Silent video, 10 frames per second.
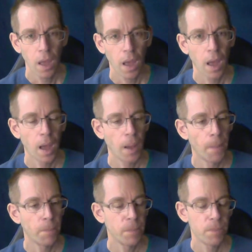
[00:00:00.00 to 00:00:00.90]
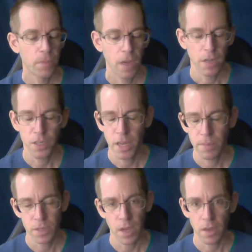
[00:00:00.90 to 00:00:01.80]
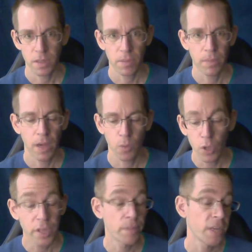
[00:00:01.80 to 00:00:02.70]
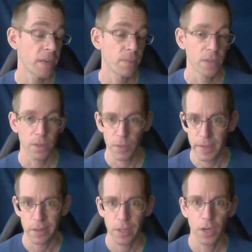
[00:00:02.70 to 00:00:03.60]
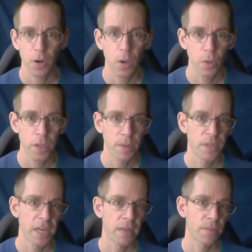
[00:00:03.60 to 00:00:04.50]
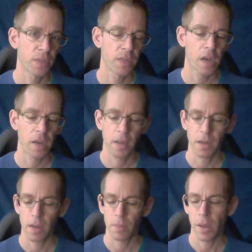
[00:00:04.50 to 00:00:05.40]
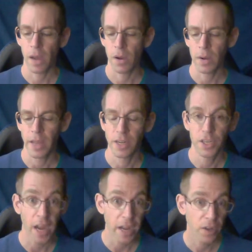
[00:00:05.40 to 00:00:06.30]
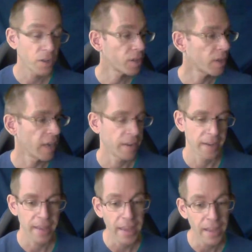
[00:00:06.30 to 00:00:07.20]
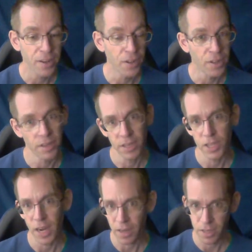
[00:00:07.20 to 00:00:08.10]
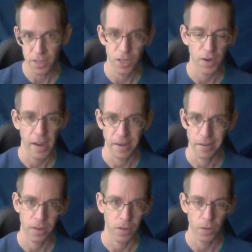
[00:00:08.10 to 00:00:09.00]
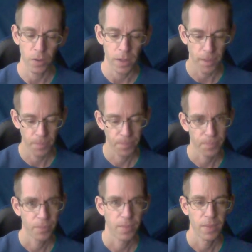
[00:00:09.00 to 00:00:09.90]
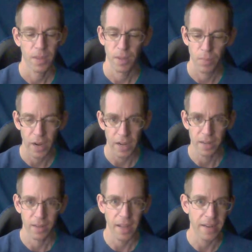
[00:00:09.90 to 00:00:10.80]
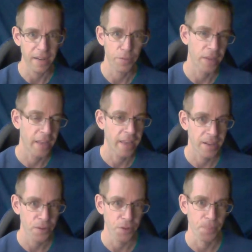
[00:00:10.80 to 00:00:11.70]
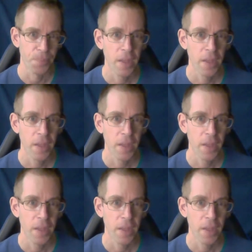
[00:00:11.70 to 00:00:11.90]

Um, uh, James talks, uh, William James, should be clear, uh, William James talking about a child and a candle, and the child is attracted to the, the bright light of the candle.